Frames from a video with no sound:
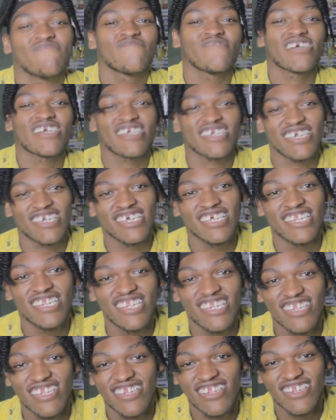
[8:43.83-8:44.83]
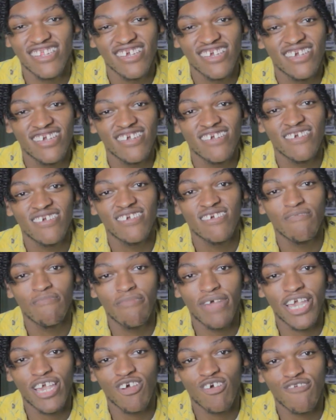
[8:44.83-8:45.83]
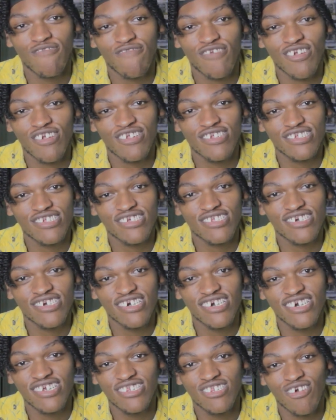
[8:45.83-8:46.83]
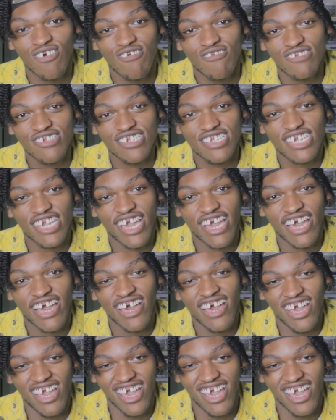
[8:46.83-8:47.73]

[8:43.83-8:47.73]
Fucking male version of Doja Cat.